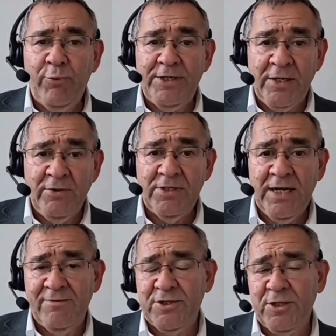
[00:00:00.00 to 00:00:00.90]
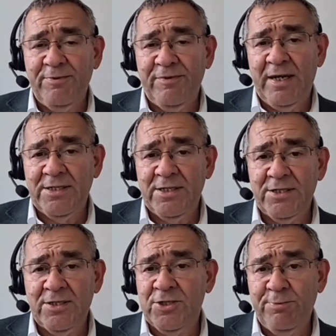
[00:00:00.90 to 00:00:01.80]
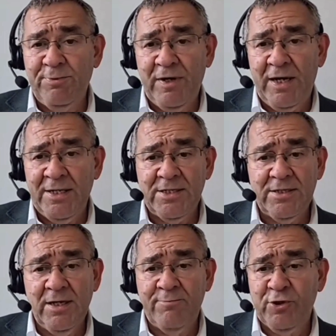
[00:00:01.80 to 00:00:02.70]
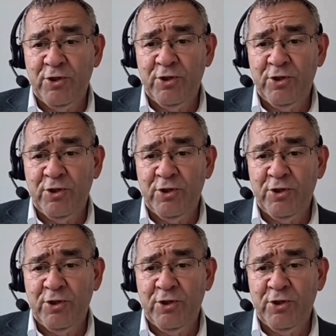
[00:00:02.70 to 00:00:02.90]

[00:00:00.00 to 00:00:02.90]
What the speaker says: If we don't have supervisors to supervise